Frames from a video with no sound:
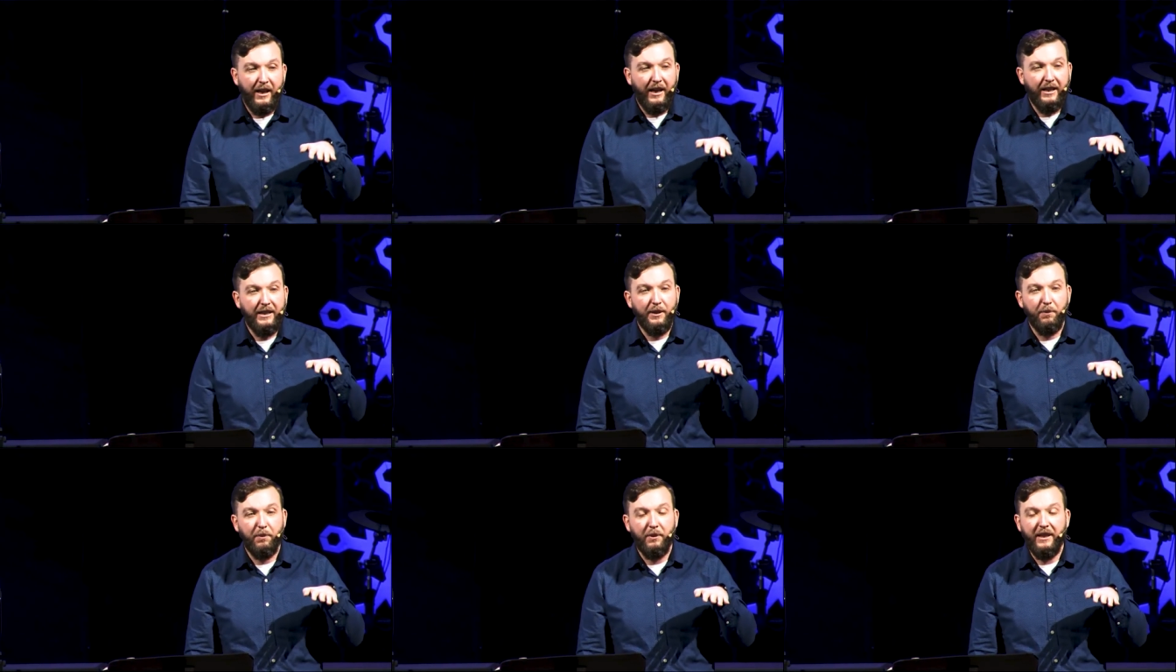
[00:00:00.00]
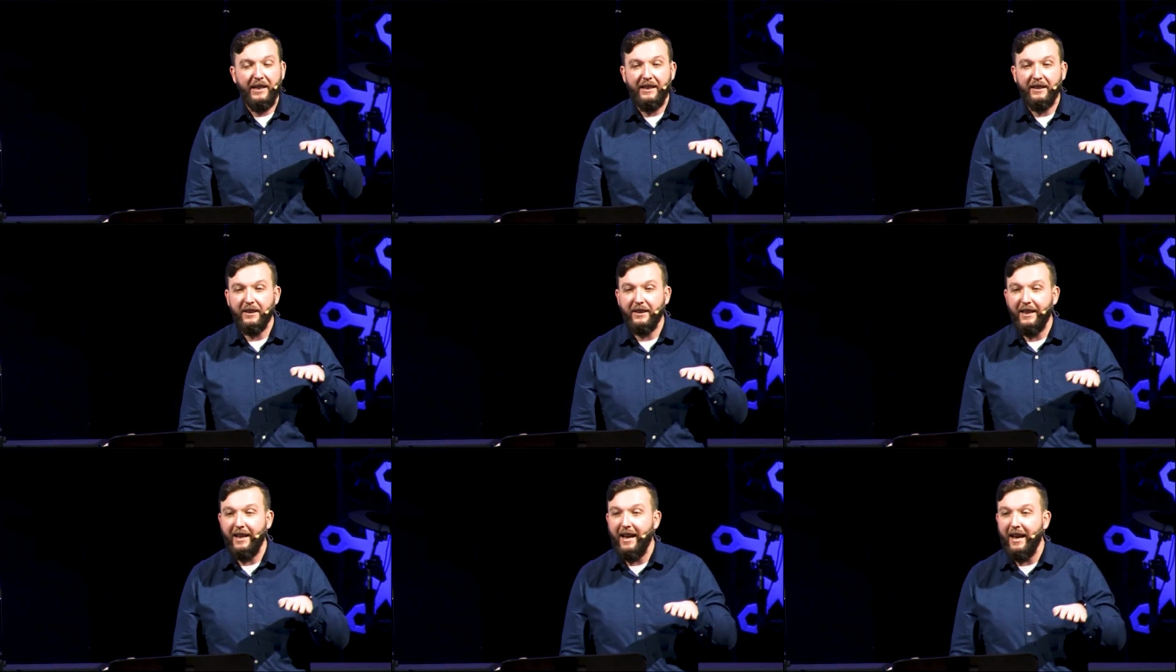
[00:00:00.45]
and the
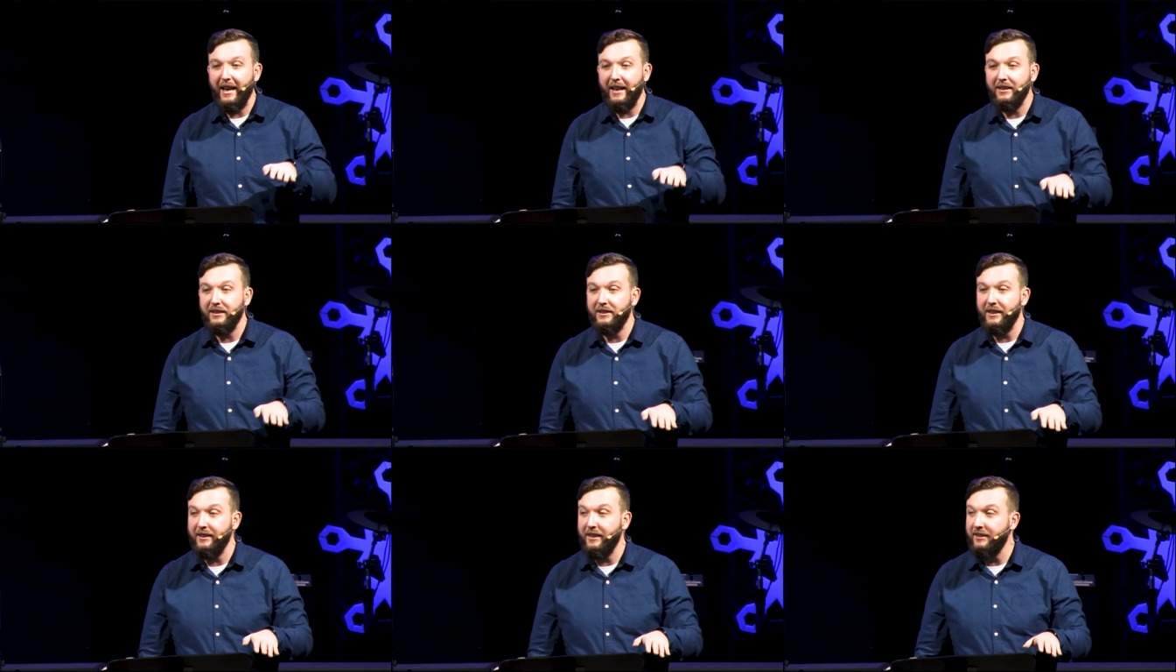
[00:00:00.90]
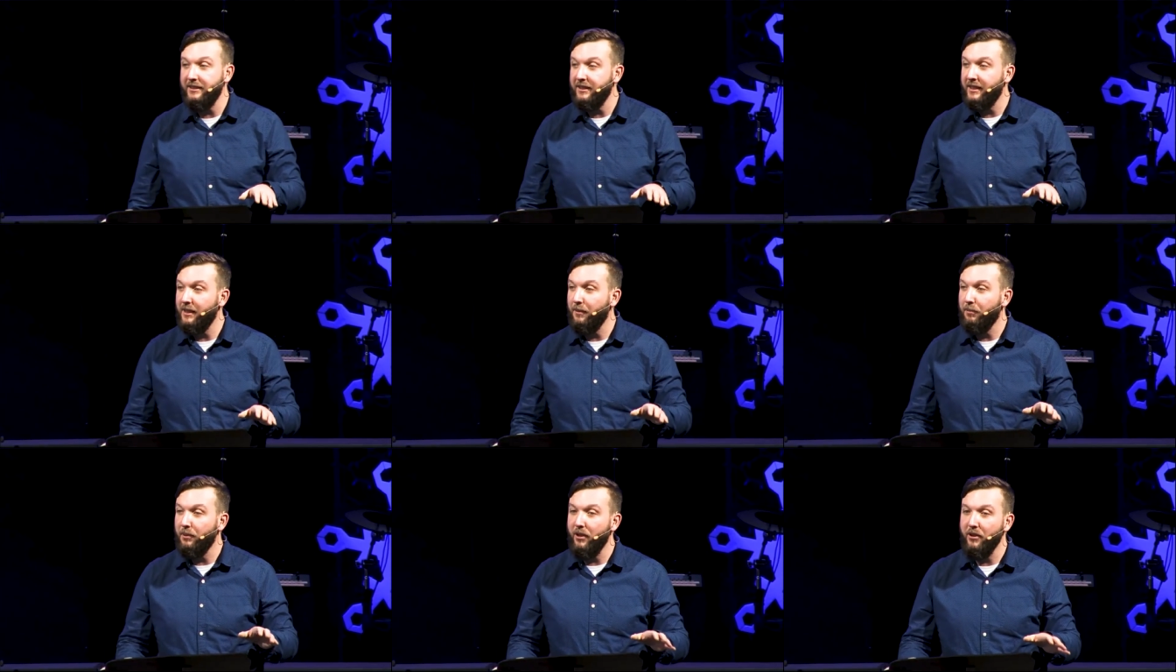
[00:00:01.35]
plane lands, and this is
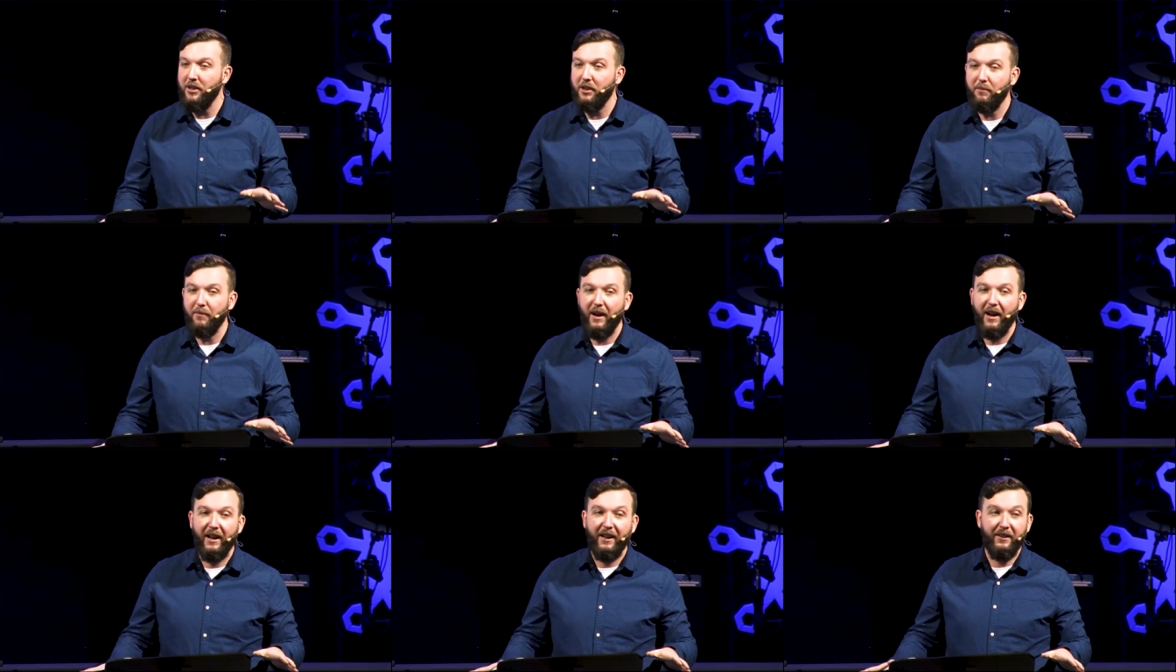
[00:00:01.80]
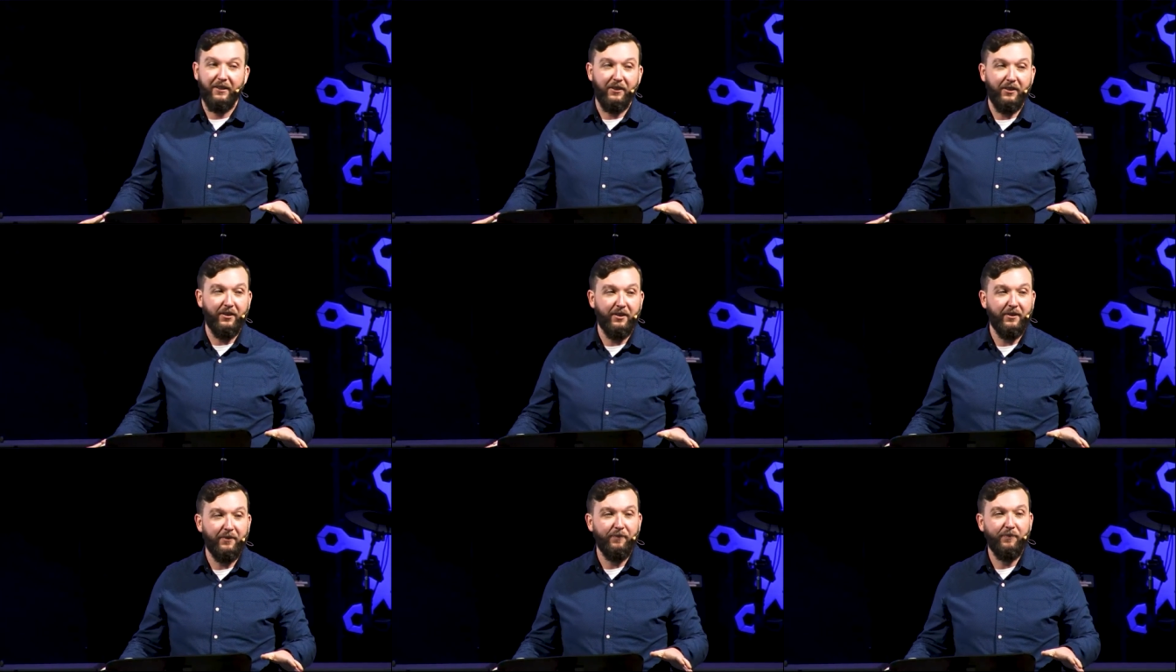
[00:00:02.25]
going to blow your
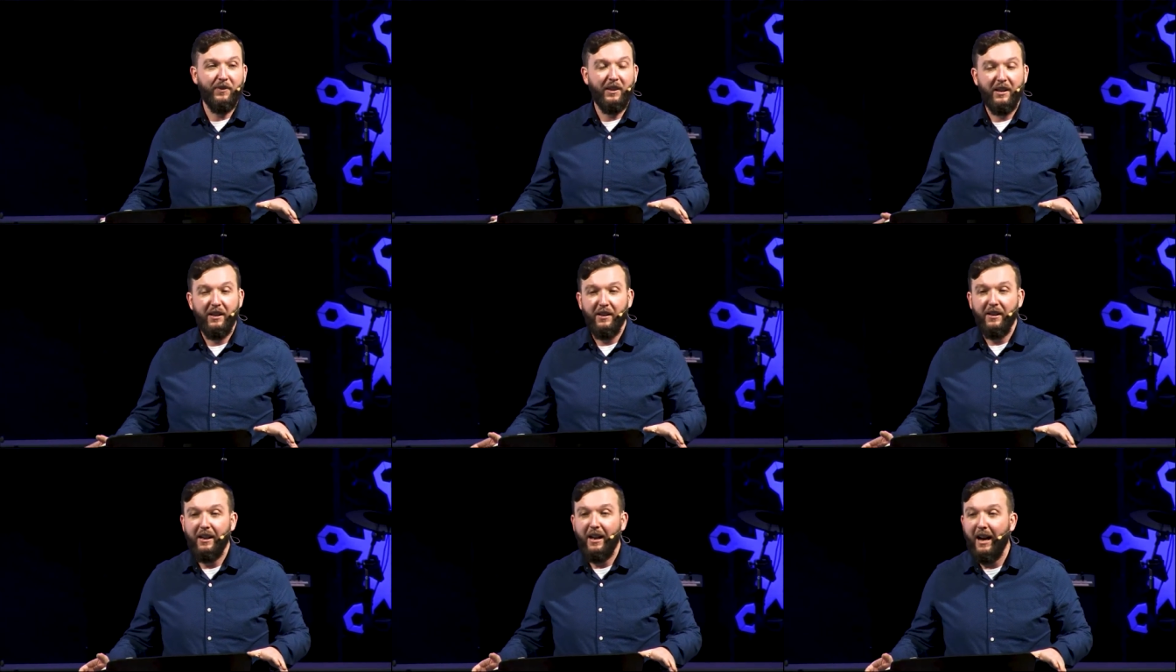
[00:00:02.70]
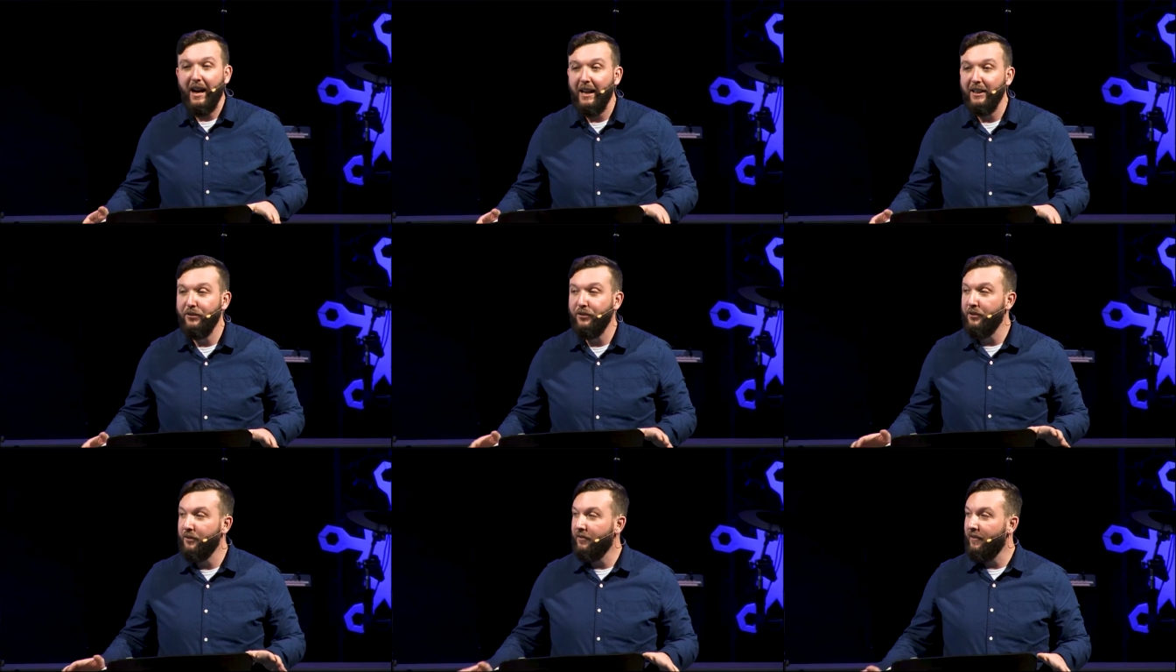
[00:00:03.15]
minds.
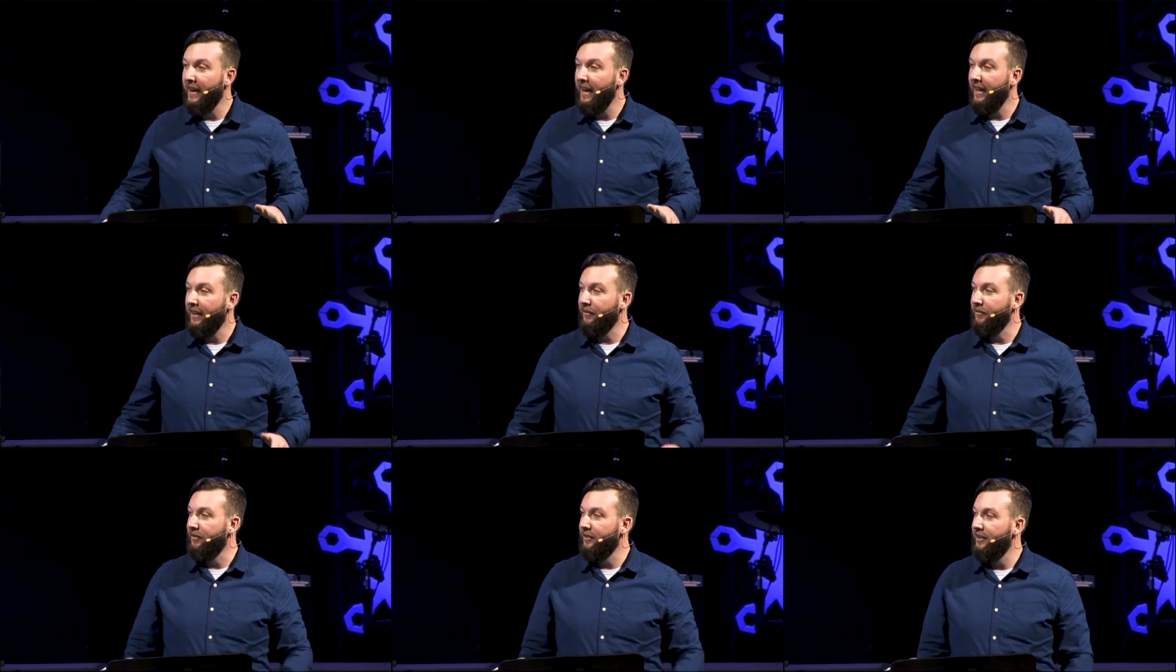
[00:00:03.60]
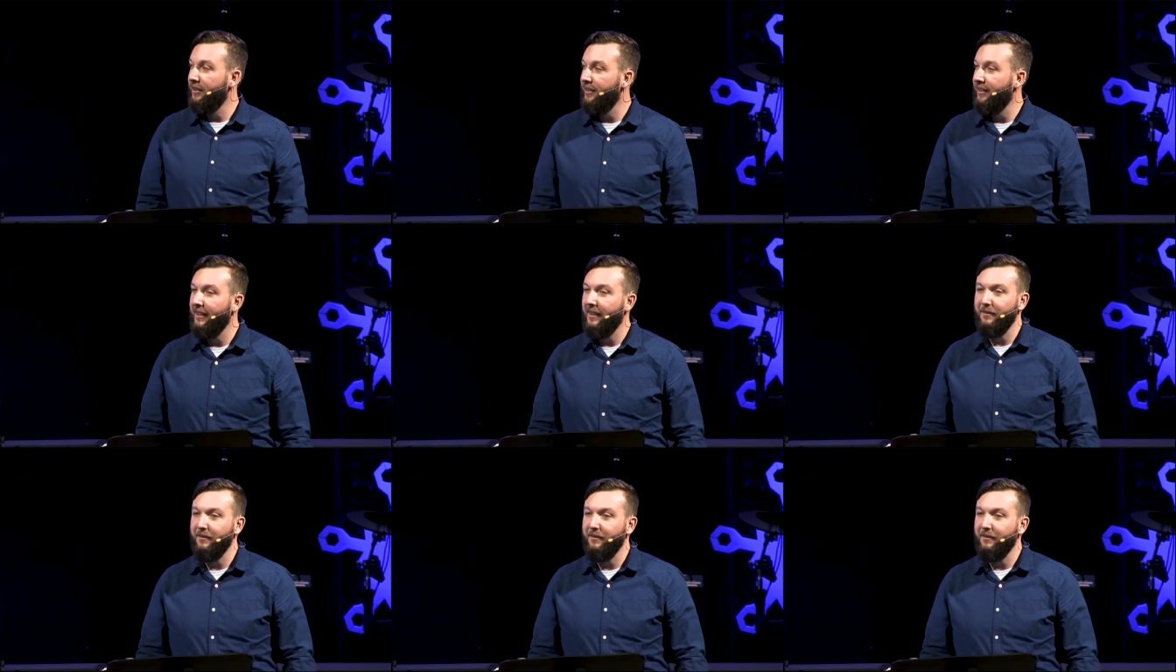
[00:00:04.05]
I survived.